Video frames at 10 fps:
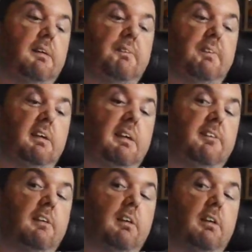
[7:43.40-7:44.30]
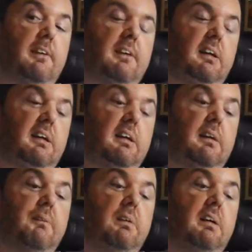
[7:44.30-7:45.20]
These are the
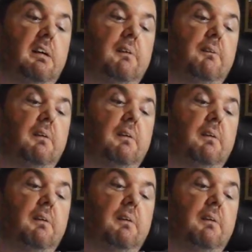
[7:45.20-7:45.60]
Awa, I